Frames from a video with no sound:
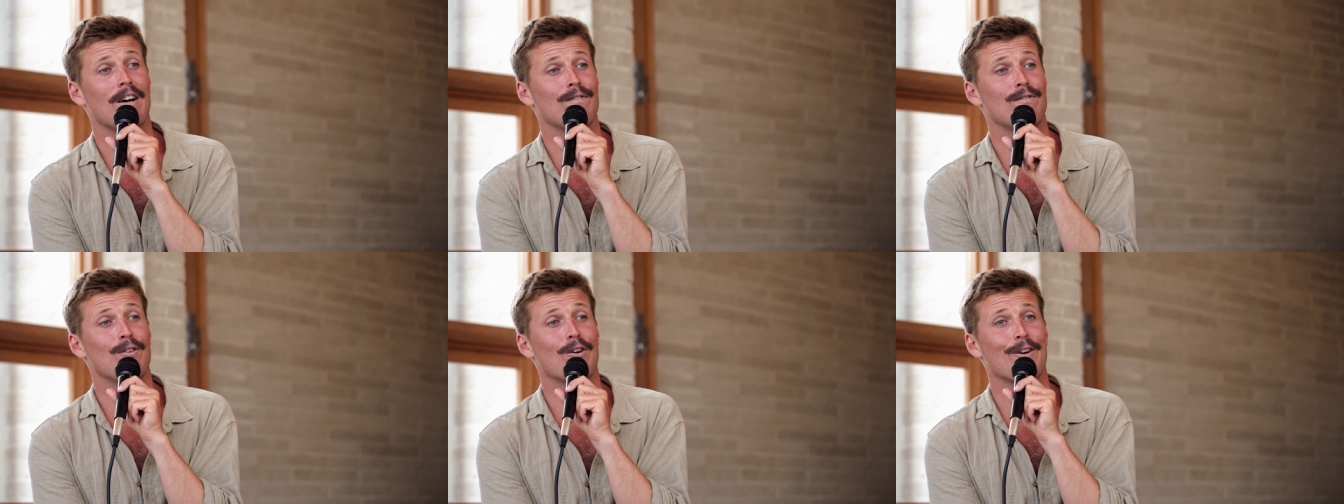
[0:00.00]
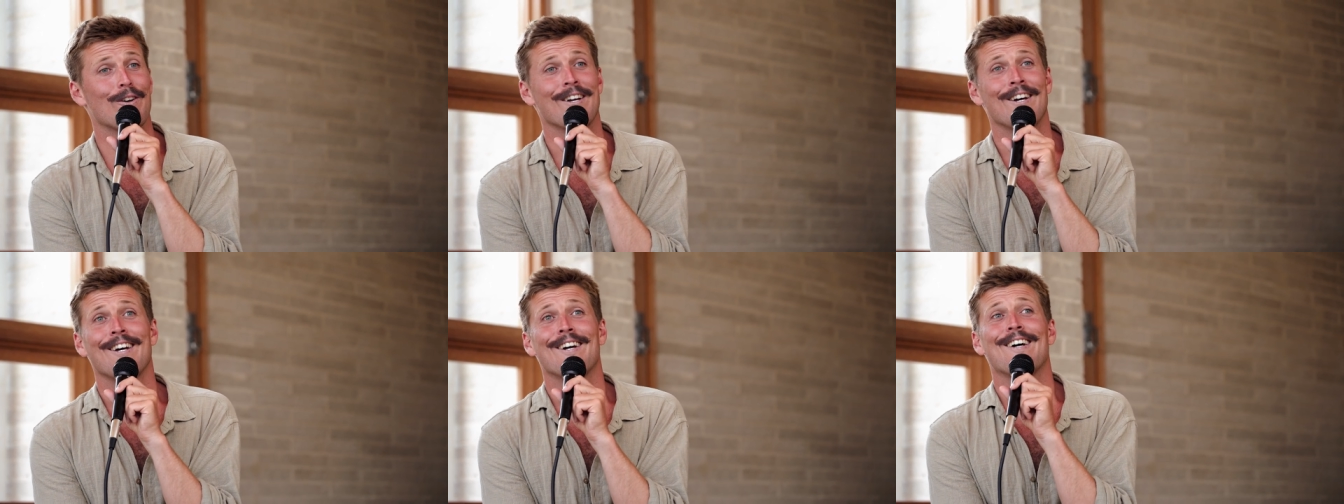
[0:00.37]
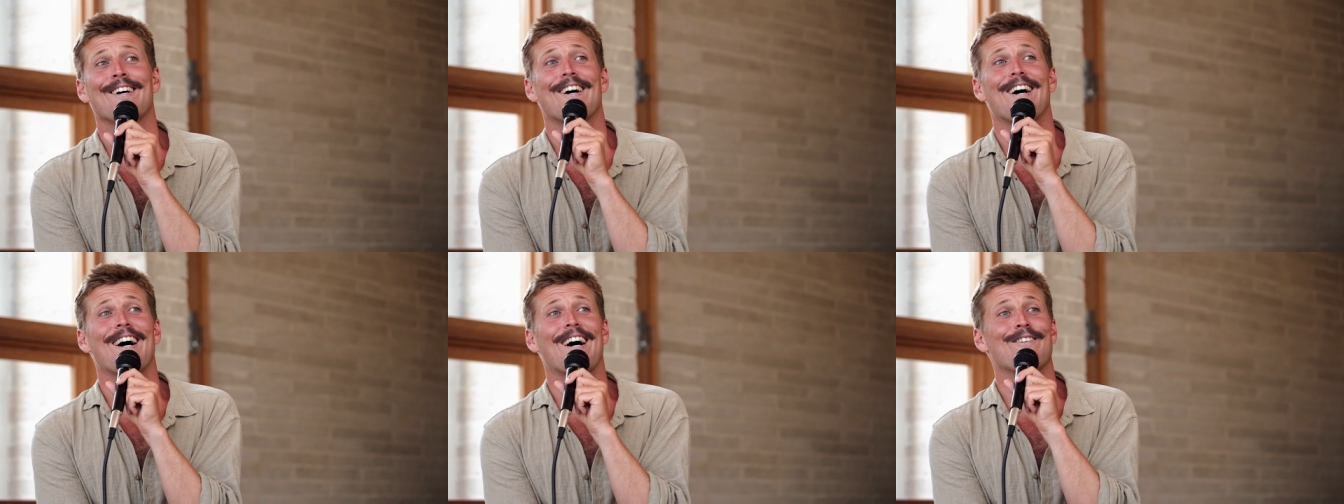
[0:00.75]
i've not
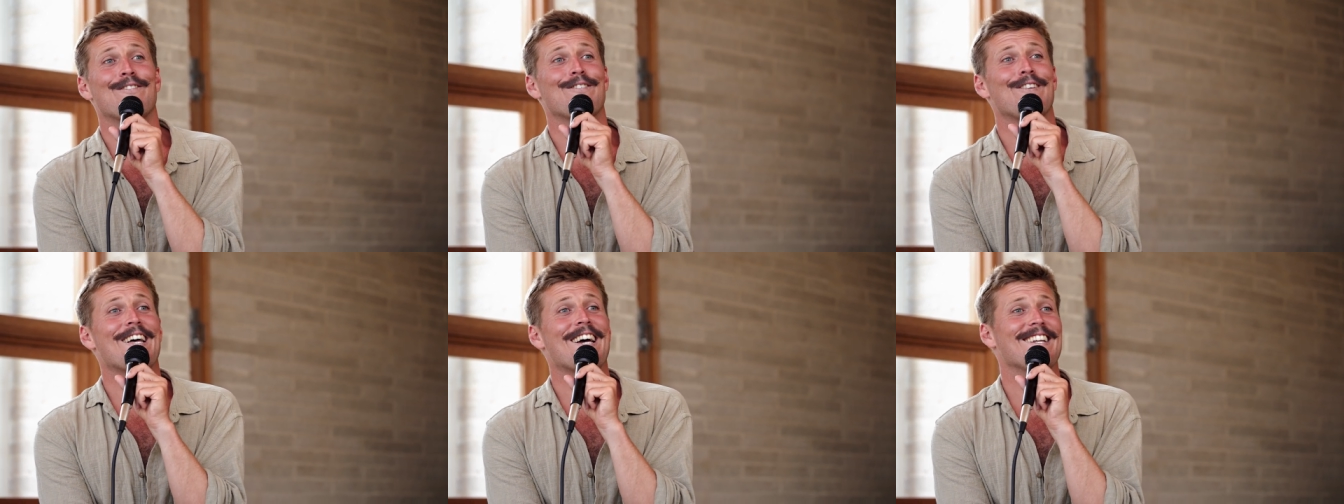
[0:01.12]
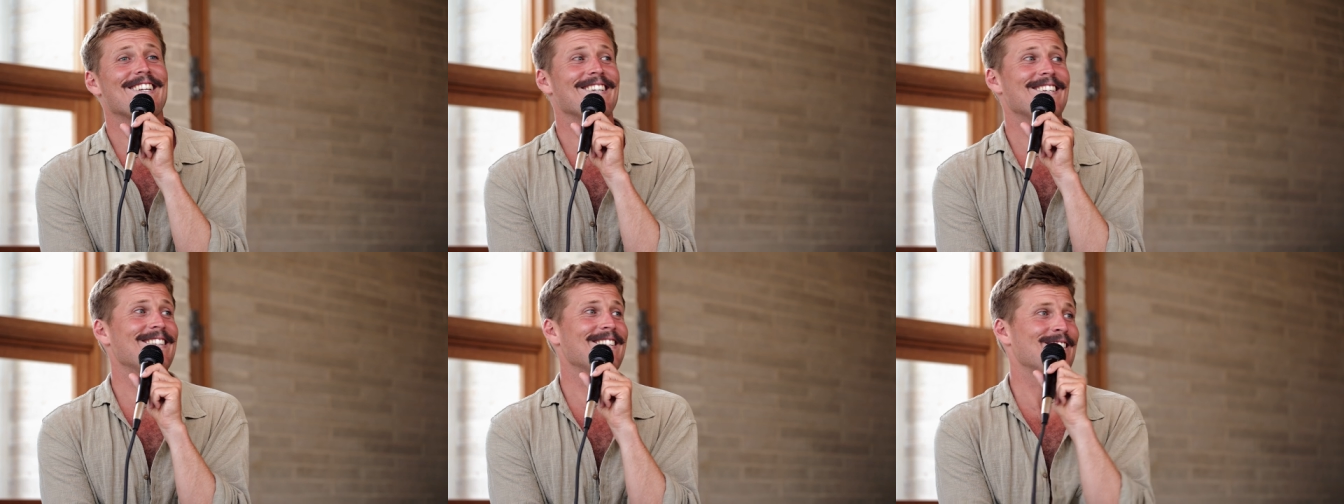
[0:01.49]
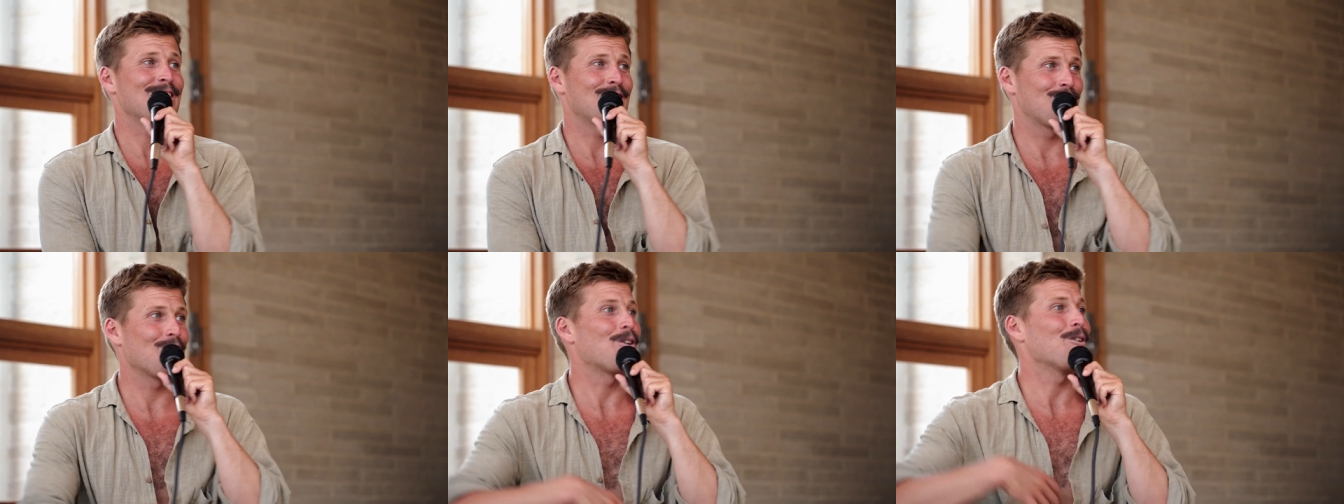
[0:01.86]
i've let
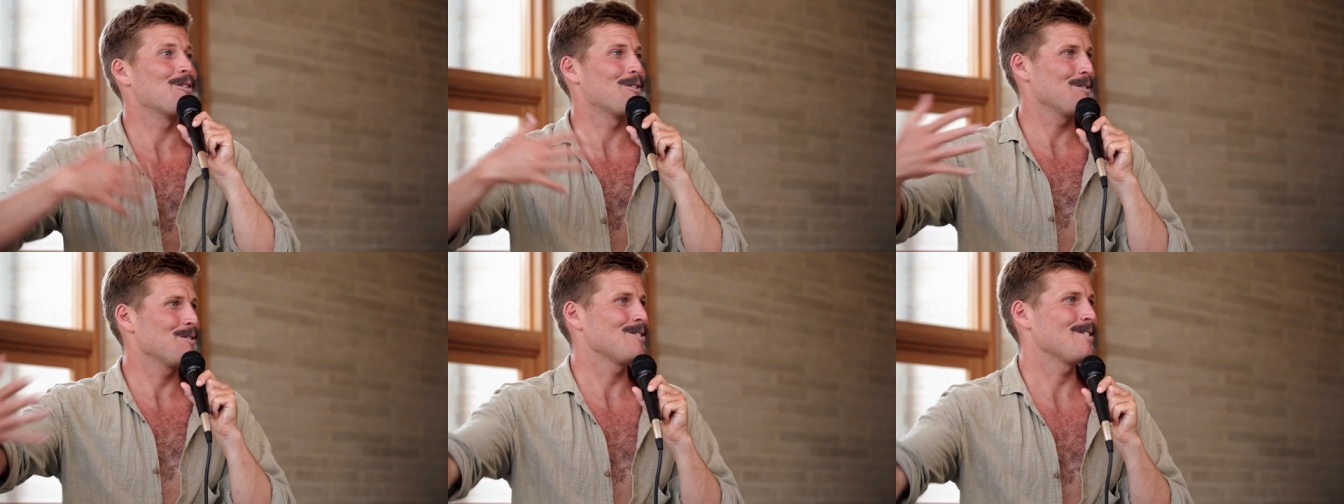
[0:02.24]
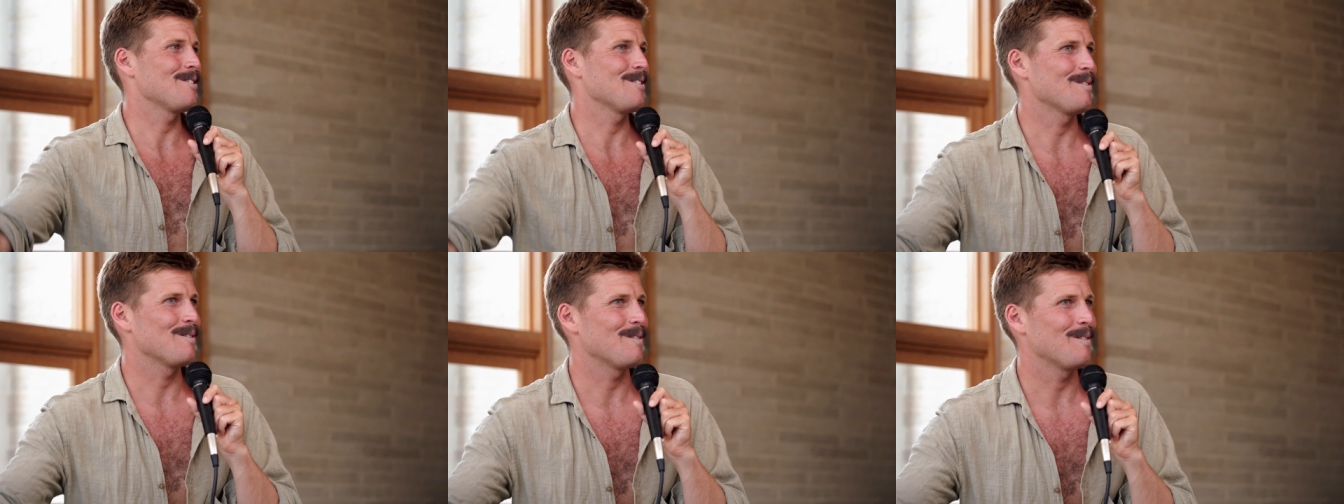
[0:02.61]
songs